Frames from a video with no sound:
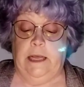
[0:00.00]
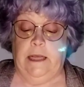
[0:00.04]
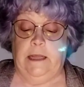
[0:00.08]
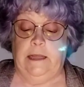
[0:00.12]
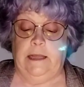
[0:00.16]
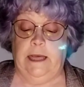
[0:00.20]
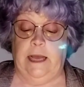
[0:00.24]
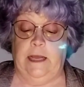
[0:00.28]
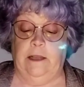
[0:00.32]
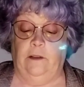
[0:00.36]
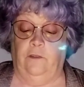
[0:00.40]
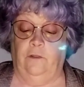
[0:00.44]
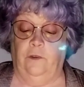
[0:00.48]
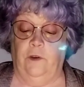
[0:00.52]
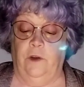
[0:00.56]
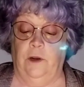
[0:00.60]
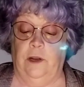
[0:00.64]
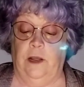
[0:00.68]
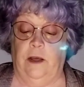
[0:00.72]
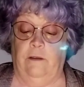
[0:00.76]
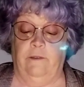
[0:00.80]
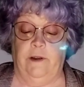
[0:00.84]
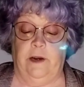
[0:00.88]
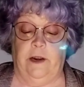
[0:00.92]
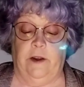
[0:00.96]
Thanks for your
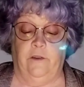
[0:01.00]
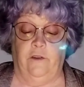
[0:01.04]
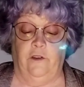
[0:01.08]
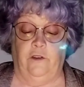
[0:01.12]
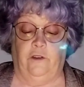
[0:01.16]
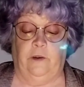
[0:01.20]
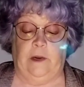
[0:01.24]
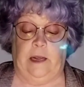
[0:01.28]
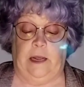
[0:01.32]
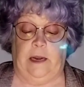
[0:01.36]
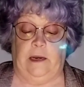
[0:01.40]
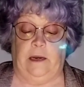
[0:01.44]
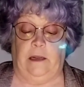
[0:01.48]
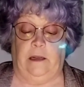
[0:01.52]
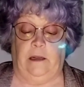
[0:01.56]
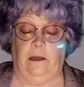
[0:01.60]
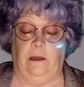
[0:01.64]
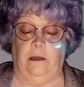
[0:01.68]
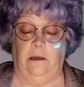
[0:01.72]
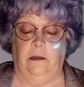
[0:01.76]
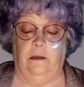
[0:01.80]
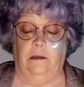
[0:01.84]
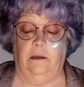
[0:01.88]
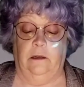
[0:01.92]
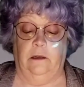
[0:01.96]
love and
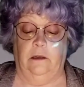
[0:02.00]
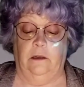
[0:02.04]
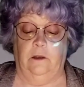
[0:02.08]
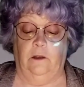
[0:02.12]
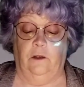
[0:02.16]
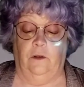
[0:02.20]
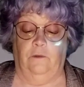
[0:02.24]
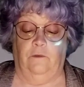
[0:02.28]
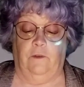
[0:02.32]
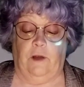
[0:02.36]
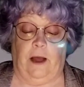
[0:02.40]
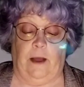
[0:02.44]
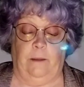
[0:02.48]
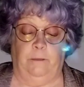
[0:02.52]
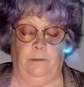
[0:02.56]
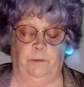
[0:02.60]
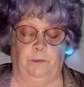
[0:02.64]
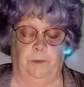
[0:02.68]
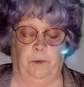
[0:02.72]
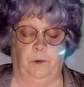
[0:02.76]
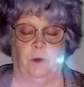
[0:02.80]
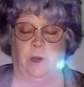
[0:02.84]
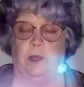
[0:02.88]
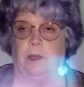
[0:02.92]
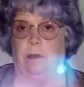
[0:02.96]
understanding. Good Vibes
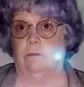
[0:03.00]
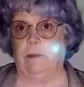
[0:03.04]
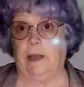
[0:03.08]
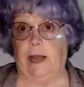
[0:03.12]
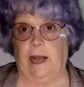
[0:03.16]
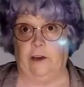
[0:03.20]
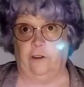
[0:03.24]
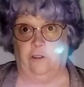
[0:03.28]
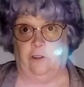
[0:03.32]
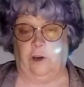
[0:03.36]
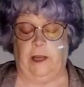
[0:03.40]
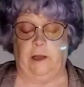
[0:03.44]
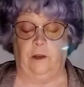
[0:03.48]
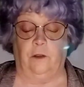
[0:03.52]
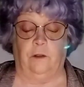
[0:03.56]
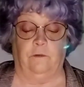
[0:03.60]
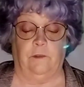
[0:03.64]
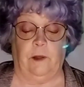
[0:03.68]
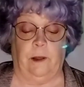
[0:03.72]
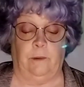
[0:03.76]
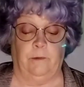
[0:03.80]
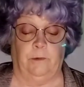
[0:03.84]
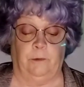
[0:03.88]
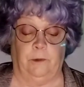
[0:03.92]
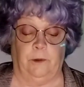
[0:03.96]
Beauty. # Good
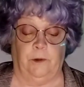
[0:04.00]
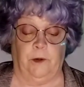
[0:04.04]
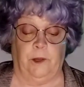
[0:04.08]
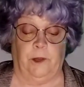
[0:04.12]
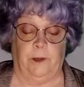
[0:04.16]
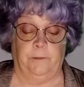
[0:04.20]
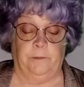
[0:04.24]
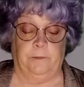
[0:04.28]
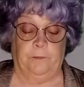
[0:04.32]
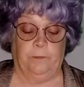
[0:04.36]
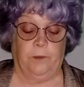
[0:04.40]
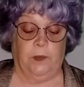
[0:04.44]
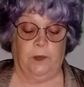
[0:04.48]
Vibes Beauty."